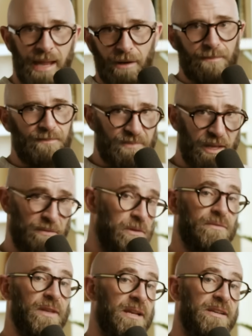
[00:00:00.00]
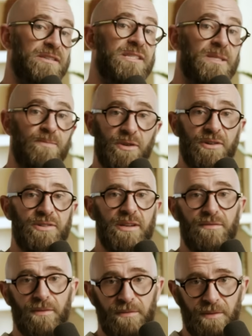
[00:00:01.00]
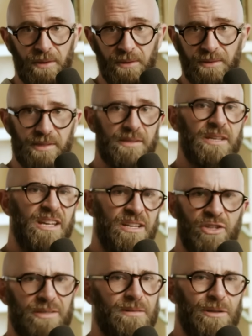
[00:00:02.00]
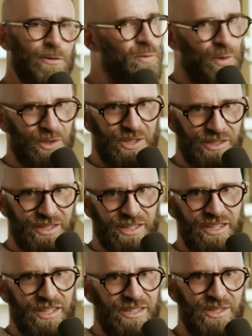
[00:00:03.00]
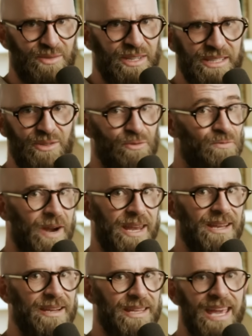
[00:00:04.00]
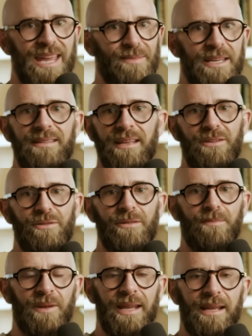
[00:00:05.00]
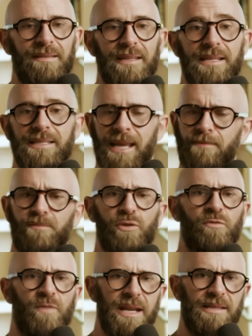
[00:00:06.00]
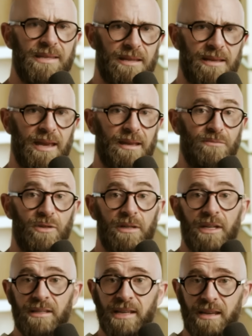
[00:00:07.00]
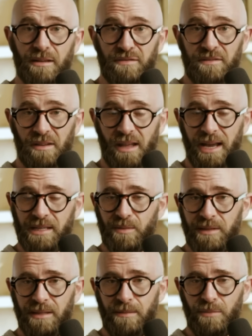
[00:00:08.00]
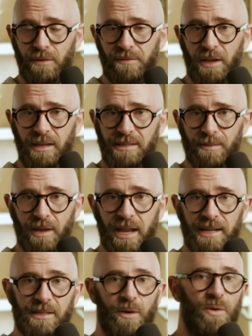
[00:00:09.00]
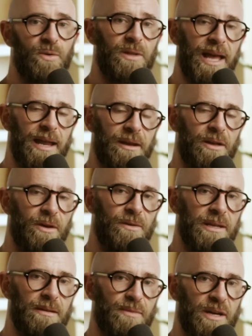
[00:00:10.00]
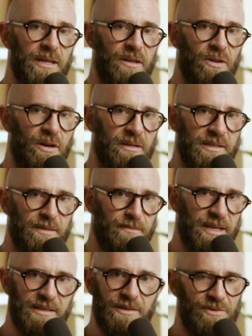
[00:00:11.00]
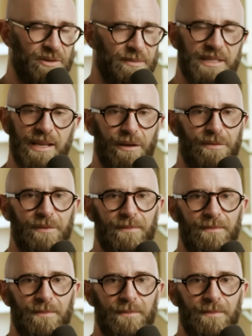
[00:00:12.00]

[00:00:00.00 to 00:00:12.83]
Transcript: Now, if you're feeling spiritually fulfilled and just wanting to do a little regular gaming, then you could play the Temple Racing game or take a flight with the inbuilt flight simulator, all hand-coded by God's messenger himself.